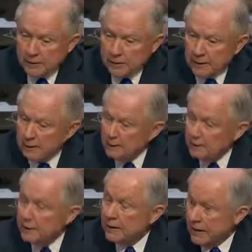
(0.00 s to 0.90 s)

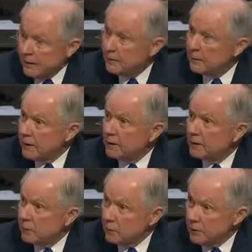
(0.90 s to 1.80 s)
the day after that,
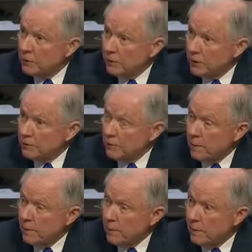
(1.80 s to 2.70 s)
we
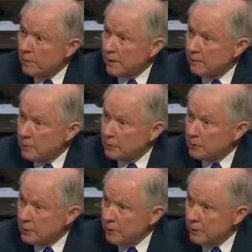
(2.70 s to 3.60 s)
had my
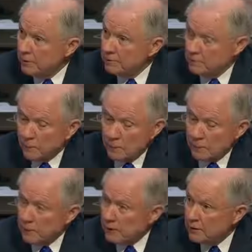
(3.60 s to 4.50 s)
first meeting,
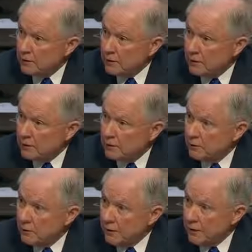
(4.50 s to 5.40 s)
and we had a series of
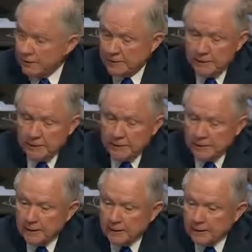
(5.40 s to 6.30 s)
meetings,
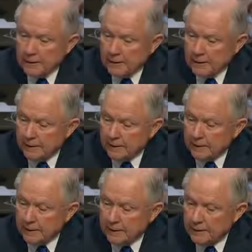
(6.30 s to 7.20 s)

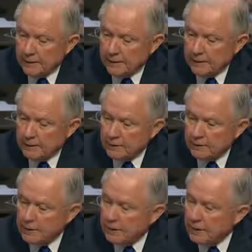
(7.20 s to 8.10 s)
and
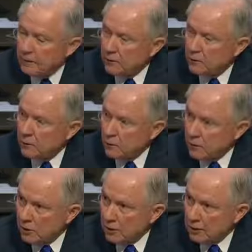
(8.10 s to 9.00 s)
since I
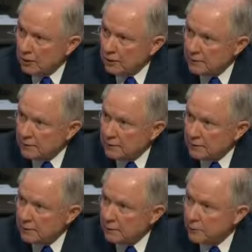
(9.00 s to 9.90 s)
realized that
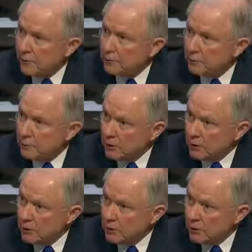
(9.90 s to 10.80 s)
there was a
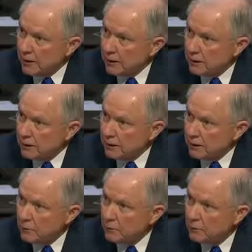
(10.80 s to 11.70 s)
possibility I would
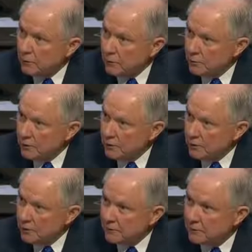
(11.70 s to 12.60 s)
need to recuse
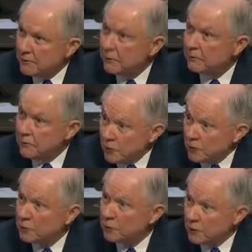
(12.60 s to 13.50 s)
myself at the
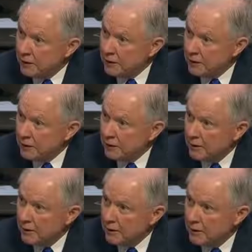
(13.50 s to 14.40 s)
first meeting,
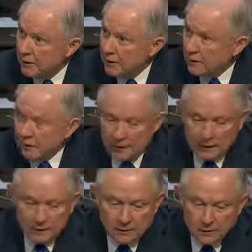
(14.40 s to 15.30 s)
I